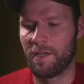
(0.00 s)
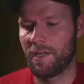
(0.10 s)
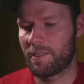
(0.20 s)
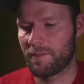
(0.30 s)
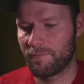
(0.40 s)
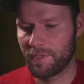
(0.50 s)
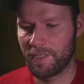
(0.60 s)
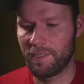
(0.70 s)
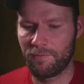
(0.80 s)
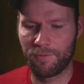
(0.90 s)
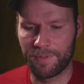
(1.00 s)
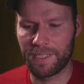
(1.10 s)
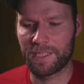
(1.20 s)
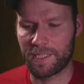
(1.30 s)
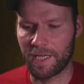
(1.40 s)
we're really
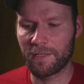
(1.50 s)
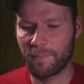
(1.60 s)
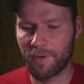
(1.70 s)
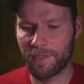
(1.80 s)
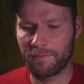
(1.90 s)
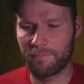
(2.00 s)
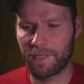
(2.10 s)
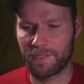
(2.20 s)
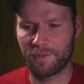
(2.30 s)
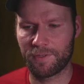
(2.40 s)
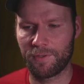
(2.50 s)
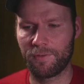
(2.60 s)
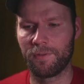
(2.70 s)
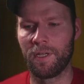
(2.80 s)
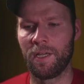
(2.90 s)
excited about it, but it's
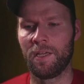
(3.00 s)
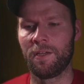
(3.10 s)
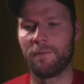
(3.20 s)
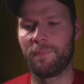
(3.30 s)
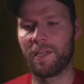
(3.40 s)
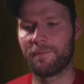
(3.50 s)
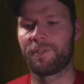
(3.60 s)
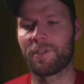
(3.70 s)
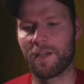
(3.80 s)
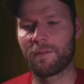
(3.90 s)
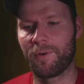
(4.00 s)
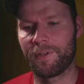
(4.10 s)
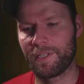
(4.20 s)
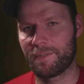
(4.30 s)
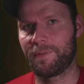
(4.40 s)
also being able to talk about it
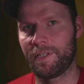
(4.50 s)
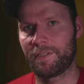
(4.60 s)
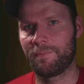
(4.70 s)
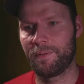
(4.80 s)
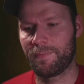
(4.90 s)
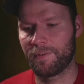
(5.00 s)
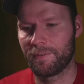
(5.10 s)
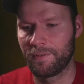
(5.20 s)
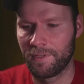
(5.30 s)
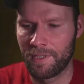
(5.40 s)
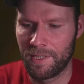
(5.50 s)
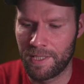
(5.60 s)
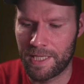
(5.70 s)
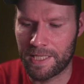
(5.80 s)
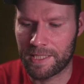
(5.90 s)
and explain it to people.
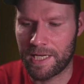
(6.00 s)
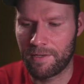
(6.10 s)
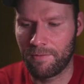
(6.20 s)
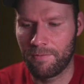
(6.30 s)
That's kind of